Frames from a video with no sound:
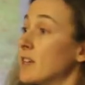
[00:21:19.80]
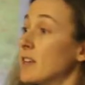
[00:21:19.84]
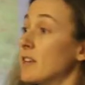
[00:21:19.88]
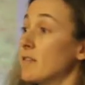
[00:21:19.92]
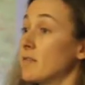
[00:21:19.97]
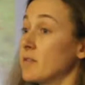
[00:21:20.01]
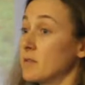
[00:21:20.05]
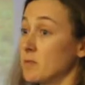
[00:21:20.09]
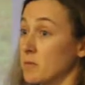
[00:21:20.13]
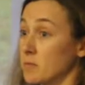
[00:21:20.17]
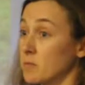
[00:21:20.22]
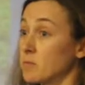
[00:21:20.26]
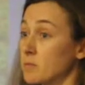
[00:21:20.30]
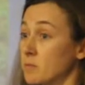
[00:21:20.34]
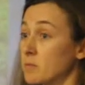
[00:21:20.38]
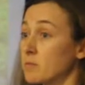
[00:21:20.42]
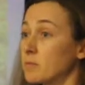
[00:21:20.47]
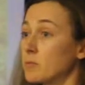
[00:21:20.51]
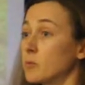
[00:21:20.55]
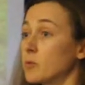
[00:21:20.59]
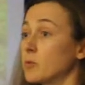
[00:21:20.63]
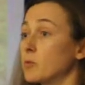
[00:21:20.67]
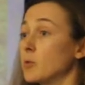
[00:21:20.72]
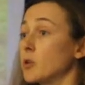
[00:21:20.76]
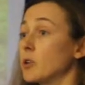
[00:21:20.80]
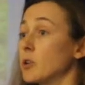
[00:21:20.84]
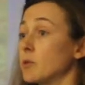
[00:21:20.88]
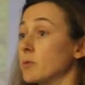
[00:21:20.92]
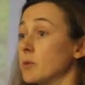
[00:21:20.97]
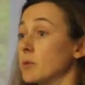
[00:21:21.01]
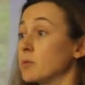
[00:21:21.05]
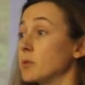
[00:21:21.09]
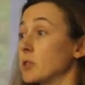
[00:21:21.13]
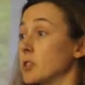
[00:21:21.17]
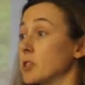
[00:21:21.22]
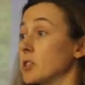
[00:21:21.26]
it, work
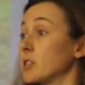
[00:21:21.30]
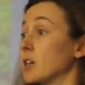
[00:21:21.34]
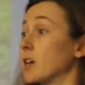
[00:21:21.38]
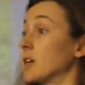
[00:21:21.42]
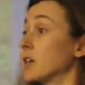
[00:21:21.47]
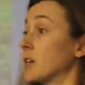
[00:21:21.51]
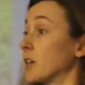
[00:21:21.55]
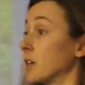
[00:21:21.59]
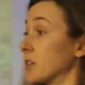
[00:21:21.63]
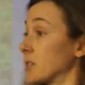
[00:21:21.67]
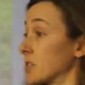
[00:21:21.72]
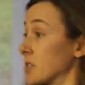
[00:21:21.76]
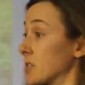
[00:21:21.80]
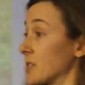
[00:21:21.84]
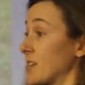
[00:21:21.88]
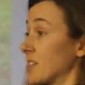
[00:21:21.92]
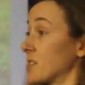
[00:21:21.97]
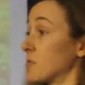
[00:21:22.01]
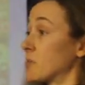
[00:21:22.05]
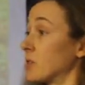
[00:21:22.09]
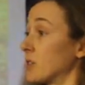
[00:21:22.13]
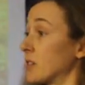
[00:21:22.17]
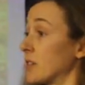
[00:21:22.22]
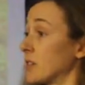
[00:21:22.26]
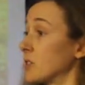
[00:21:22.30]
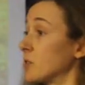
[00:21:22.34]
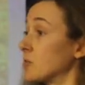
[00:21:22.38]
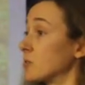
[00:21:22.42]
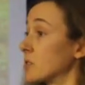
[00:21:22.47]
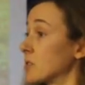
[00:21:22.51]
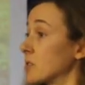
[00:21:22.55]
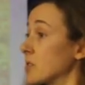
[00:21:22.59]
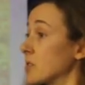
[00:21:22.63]
with British cycling, so that's why they're called